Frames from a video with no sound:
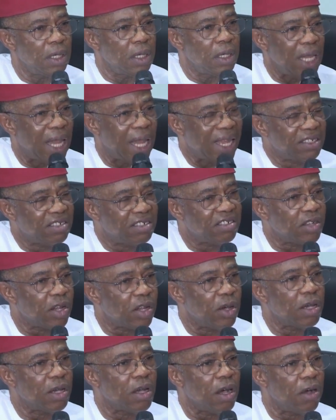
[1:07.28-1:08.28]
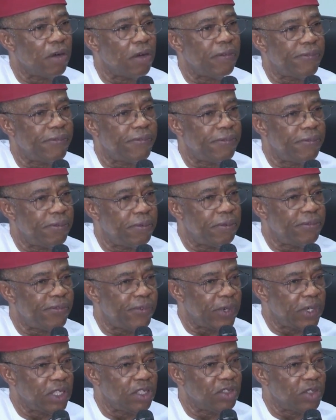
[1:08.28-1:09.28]
large stock of
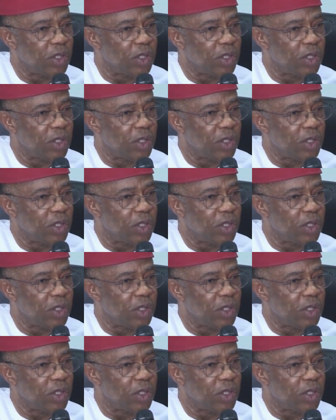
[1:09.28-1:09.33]
finished